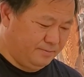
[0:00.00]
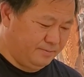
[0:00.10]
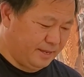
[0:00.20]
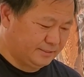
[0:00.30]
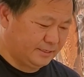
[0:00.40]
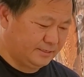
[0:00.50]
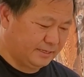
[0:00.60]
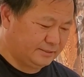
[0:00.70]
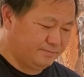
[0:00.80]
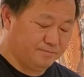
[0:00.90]
That's
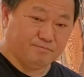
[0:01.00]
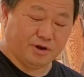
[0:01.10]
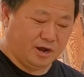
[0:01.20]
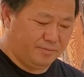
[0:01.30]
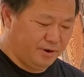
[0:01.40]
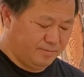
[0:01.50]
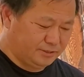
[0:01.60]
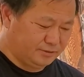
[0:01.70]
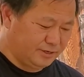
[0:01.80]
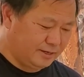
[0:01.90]
pretty up here,
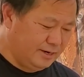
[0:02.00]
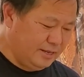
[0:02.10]
also there.